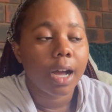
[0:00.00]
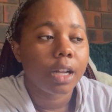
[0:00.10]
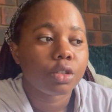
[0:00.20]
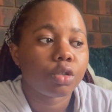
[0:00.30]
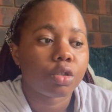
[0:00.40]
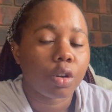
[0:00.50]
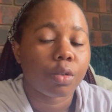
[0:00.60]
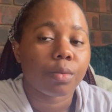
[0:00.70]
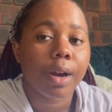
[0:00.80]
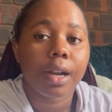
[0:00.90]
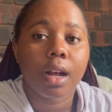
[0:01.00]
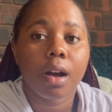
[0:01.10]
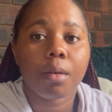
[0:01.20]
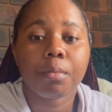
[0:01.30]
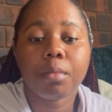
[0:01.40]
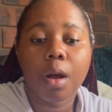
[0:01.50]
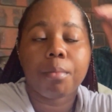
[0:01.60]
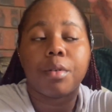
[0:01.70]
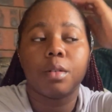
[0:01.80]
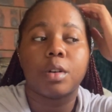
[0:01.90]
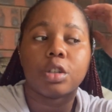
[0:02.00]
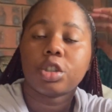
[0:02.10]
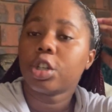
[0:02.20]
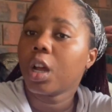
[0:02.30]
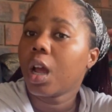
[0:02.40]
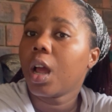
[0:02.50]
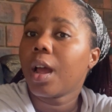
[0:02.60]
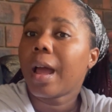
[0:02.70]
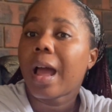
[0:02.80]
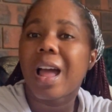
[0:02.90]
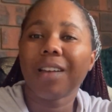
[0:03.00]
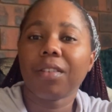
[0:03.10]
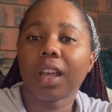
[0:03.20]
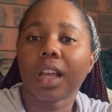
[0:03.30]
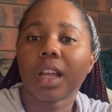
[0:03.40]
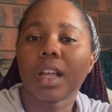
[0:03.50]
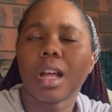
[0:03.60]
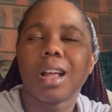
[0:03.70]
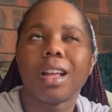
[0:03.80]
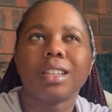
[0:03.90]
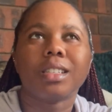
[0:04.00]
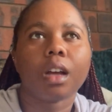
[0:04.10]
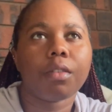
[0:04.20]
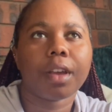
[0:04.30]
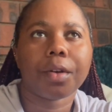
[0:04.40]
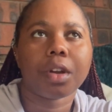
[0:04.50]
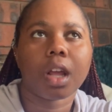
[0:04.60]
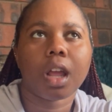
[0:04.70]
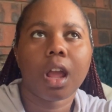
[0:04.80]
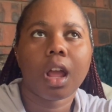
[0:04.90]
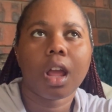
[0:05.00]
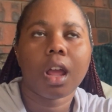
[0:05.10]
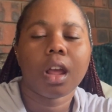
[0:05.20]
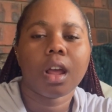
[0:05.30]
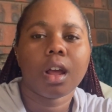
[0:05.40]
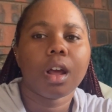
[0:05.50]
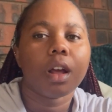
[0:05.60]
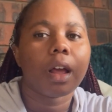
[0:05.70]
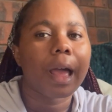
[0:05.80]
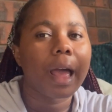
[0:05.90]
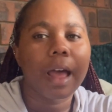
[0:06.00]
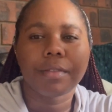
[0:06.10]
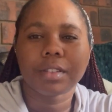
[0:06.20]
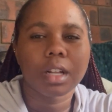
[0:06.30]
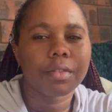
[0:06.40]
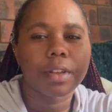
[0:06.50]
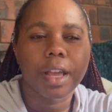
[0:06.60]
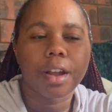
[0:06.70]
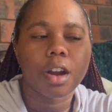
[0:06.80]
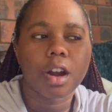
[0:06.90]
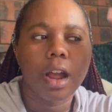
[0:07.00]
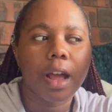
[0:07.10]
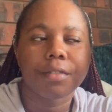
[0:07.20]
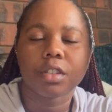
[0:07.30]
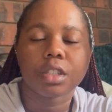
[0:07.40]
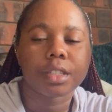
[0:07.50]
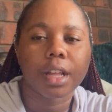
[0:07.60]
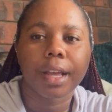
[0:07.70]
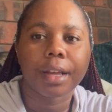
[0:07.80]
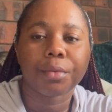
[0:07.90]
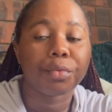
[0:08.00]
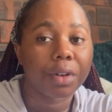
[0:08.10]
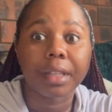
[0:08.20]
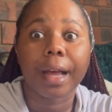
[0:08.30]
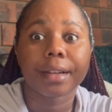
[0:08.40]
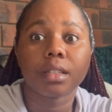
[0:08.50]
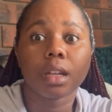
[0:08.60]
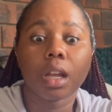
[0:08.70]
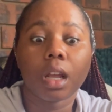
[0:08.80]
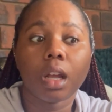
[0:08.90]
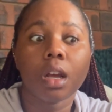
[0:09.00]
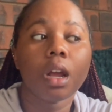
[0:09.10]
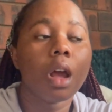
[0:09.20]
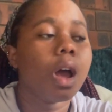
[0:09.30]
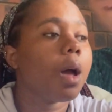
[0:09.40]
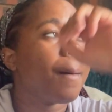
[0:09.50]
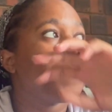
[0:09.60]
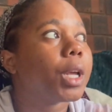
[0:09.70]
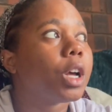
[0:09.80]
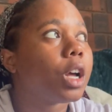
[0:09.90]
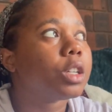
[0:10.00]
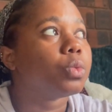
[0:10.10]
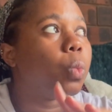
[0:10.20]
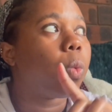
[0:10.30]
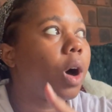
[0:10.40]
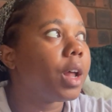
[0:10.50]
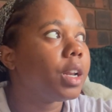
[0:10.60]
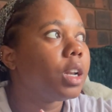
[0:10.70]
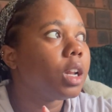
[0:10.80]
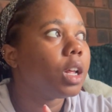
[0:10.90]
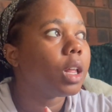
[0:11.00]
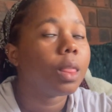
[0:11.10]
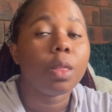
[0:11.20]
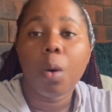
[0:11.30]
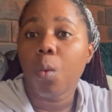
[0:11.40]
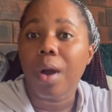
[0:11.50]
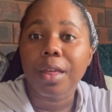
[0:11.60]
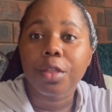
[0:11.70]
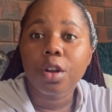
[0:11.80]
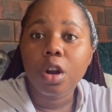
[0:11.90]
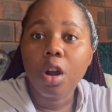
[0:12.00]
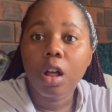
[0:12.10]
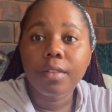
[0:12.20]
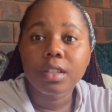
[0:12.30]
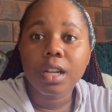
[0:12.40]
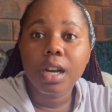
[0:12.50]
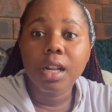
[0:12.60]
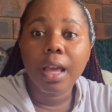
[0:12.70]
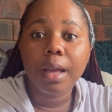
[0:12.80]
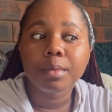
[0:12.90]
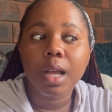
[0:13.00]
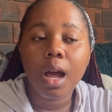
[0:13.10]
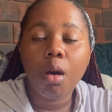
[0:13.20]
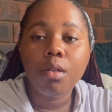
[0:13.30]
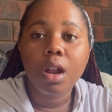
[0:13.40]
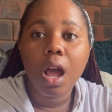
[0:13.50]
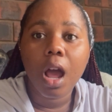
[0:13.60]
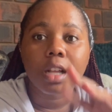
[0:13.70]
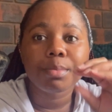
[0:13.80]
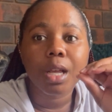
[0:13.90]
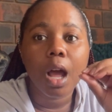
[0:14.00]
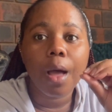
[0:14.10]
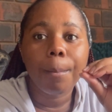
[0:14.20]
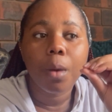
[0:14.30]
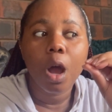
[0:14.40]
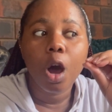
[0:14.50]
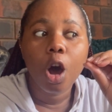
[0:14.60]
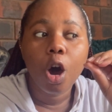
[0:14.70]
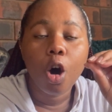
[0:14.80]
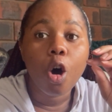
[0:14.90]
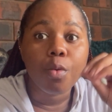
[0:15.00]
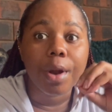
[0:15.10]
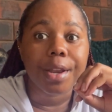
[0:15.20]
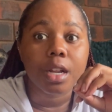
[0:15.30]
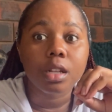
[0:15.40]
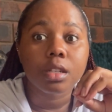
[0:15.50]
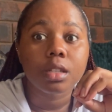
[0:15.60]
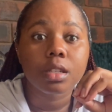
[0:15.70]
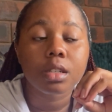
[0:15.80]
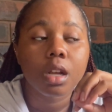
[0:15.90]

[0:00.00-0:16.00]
So right now I'm pretty much having like a self-care day. Half self-care, half just like relaxing. Because one, the weather all of a sudden in Cape Town has become horrendous.